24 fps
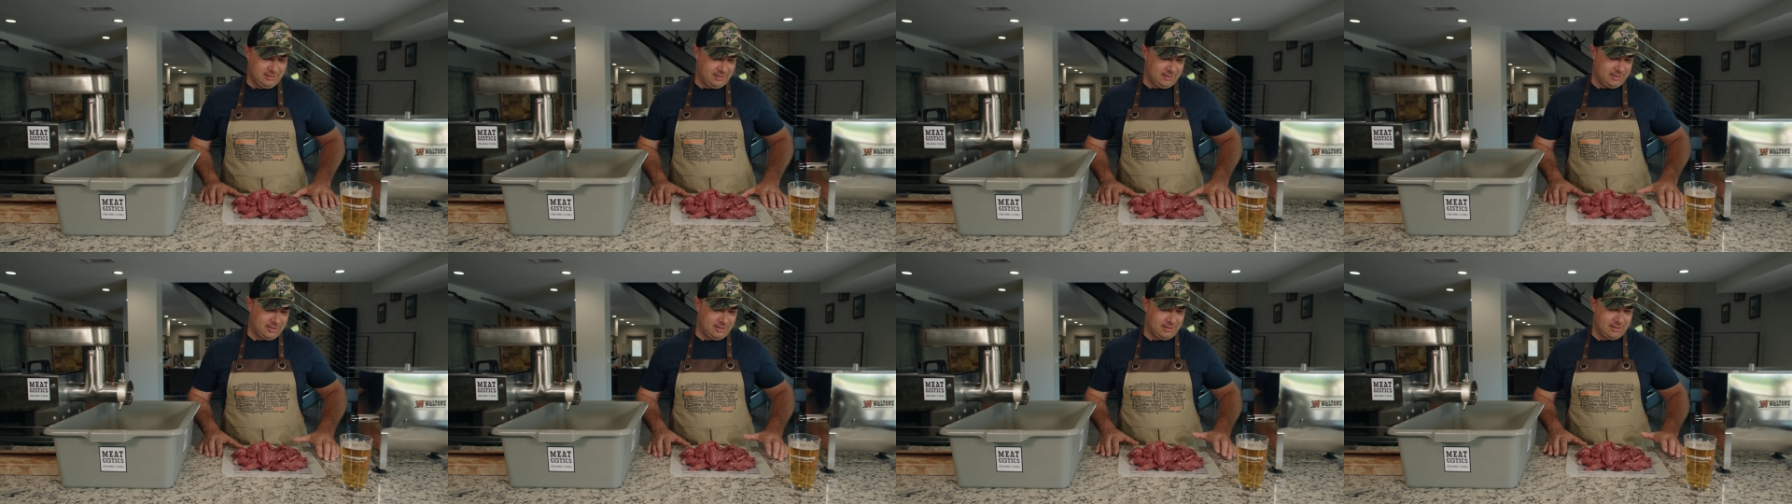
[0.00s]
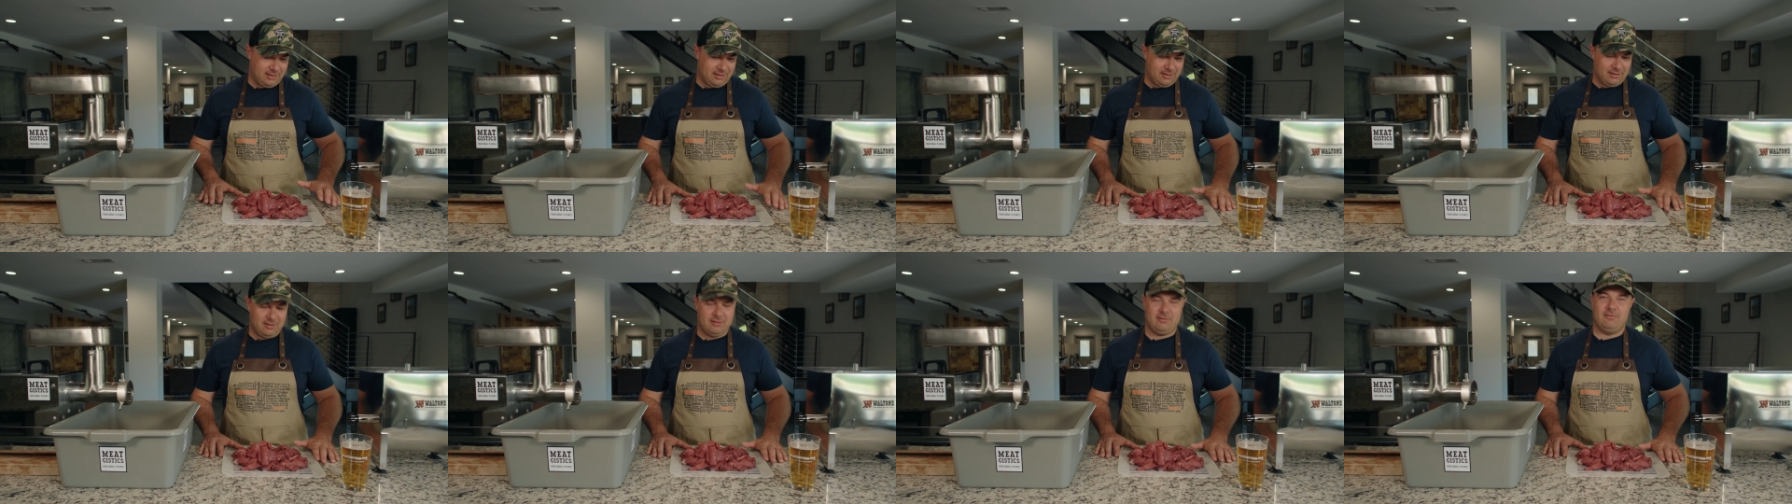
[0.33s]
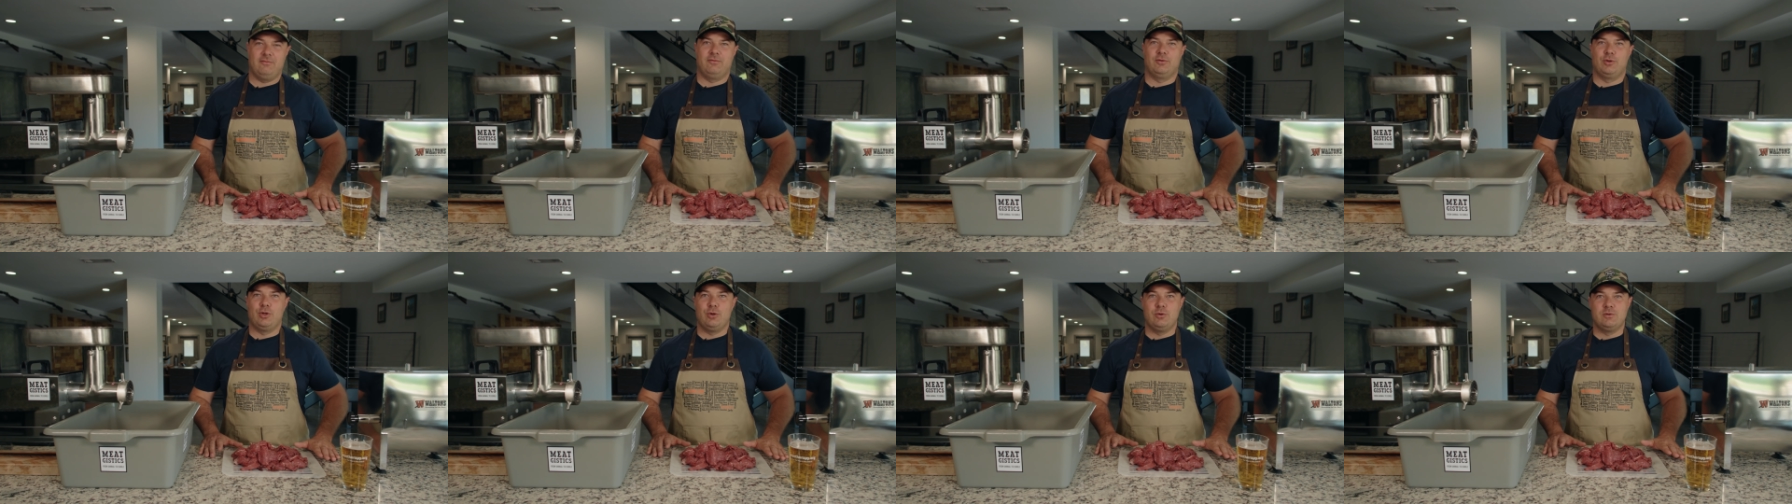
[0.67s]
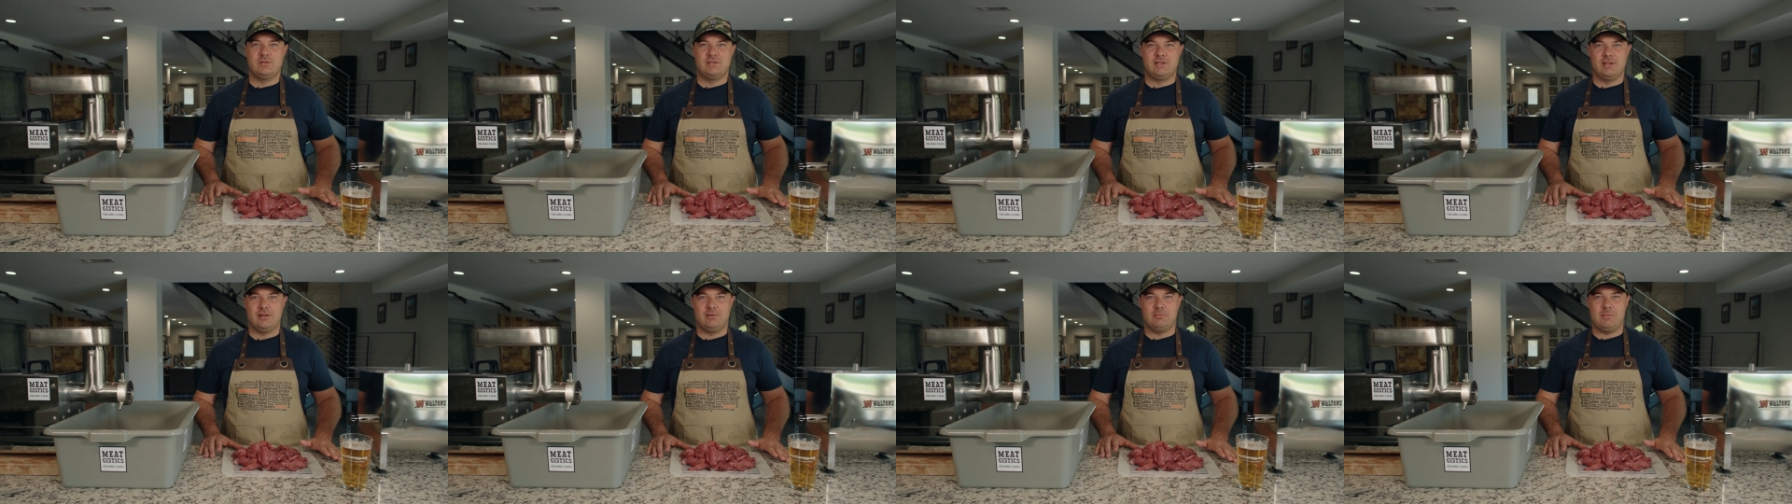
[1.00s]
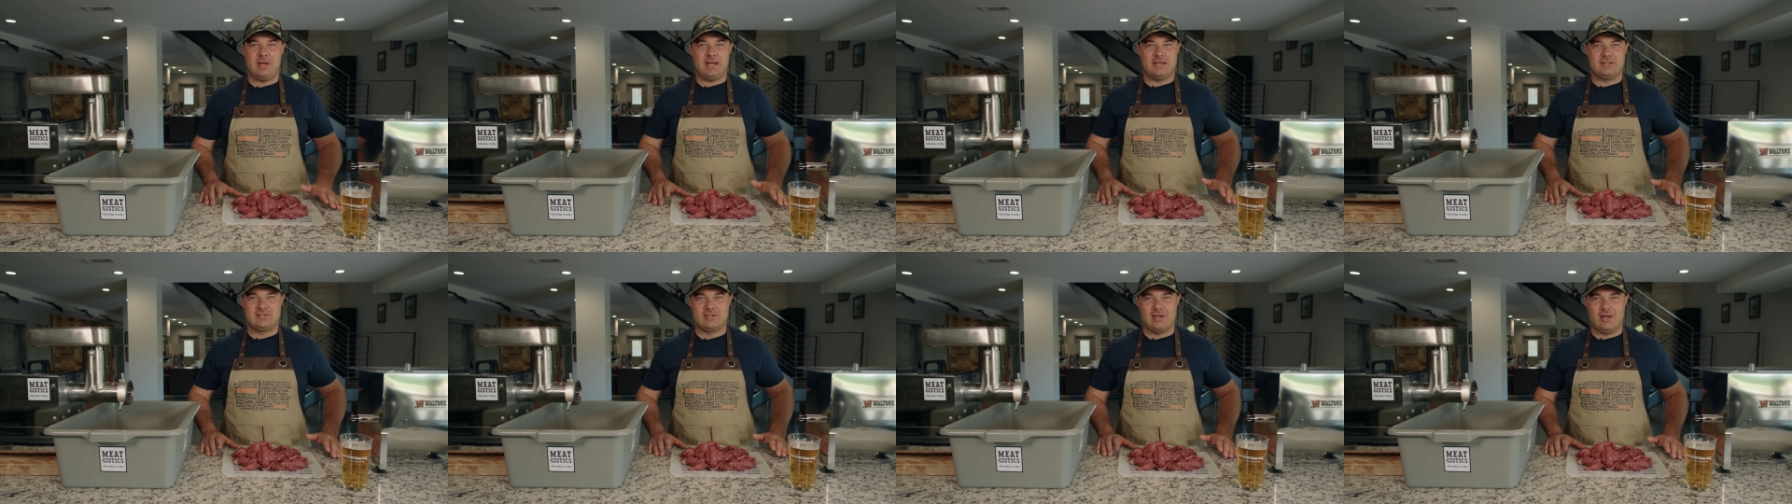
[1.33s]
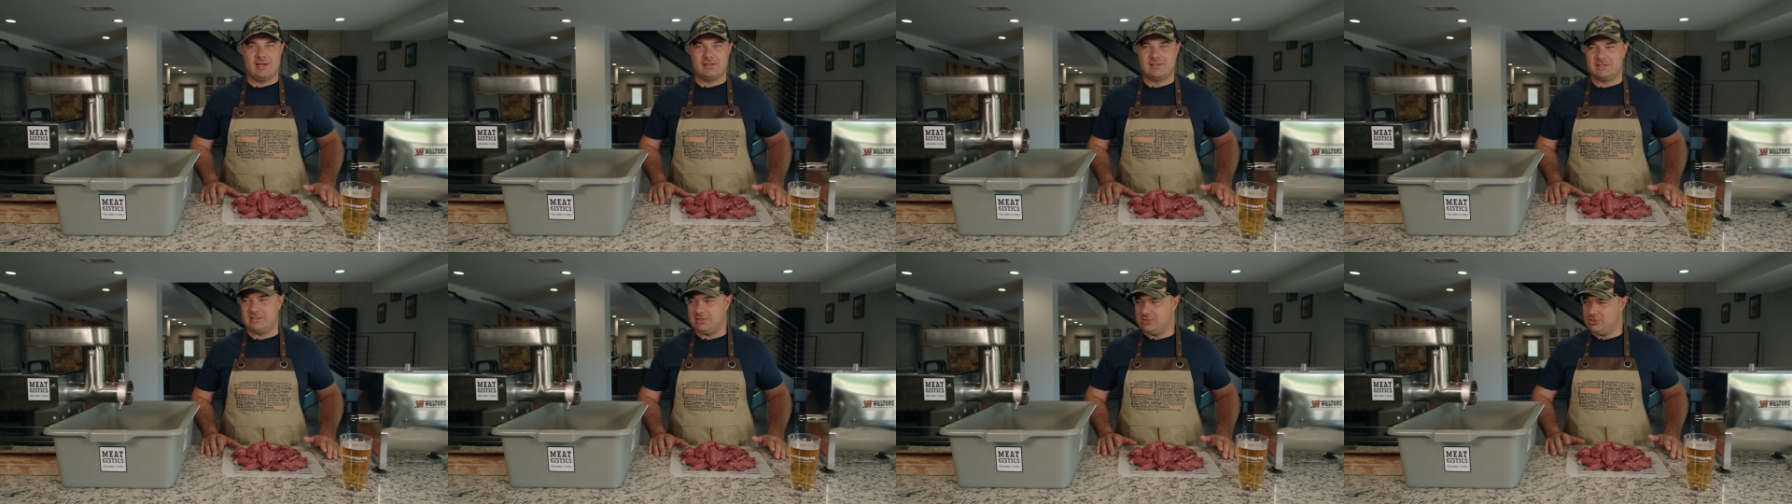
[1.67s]
And for those that make
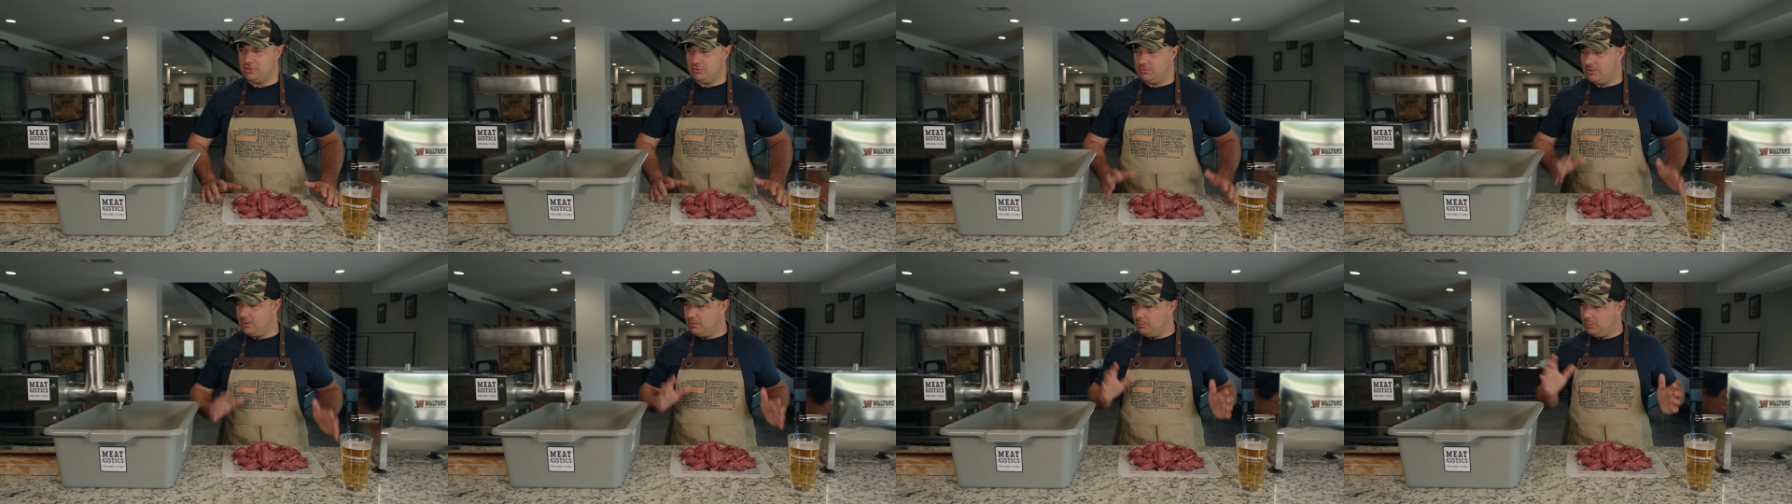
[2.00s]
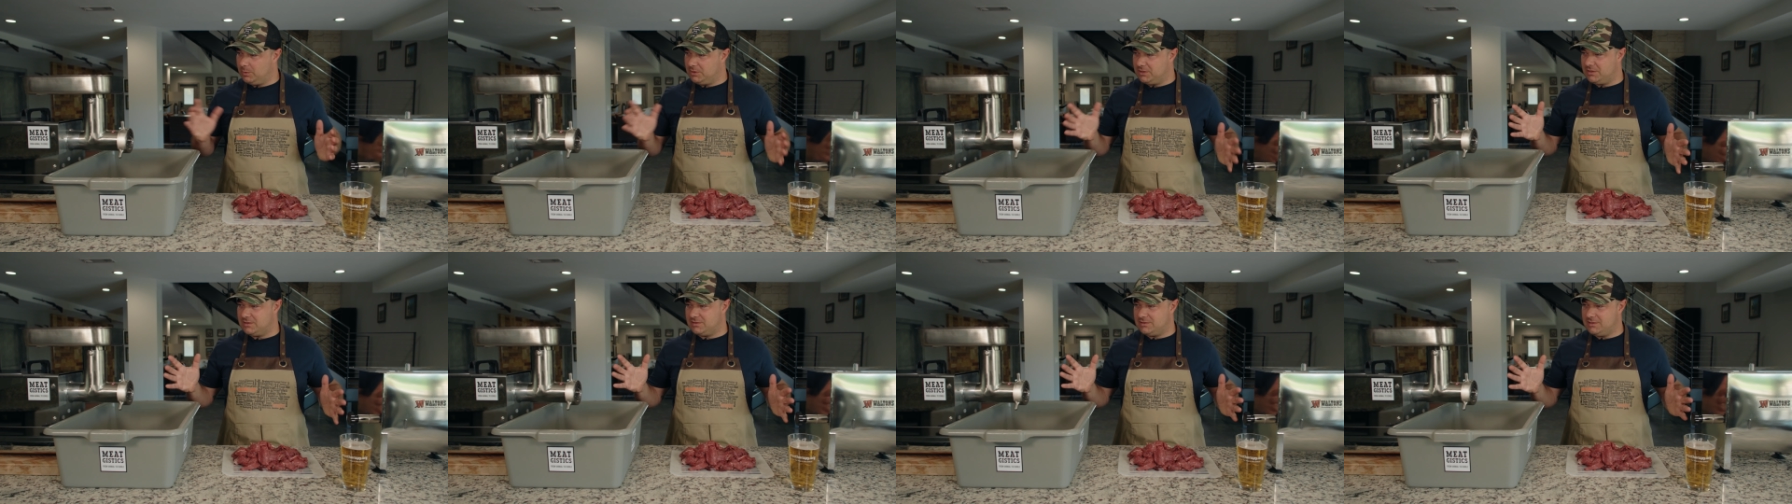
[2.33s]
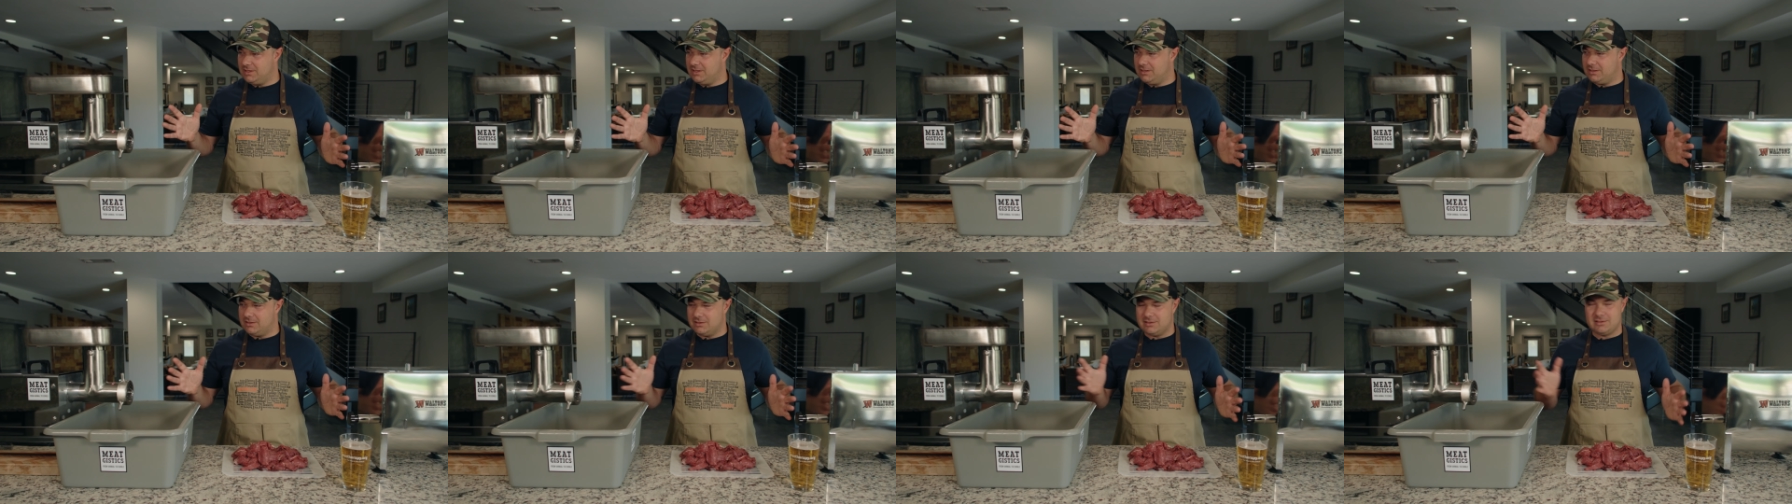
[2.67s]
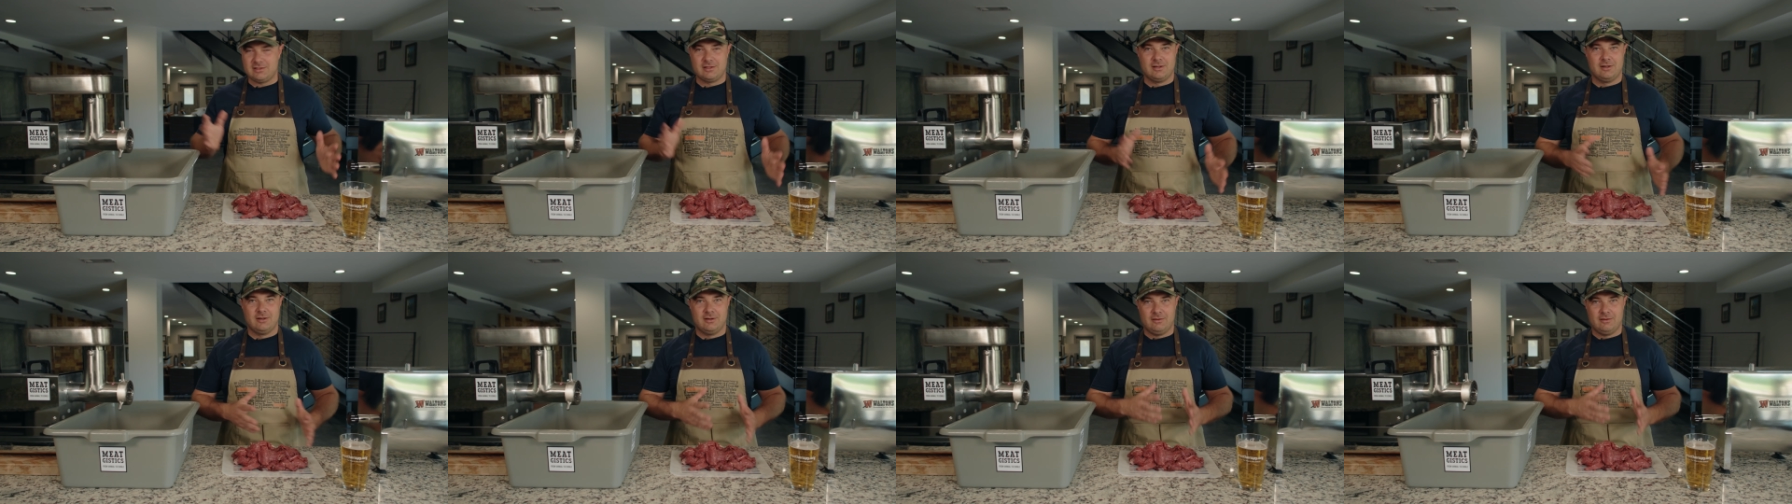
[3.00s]
sausage, you know what this is.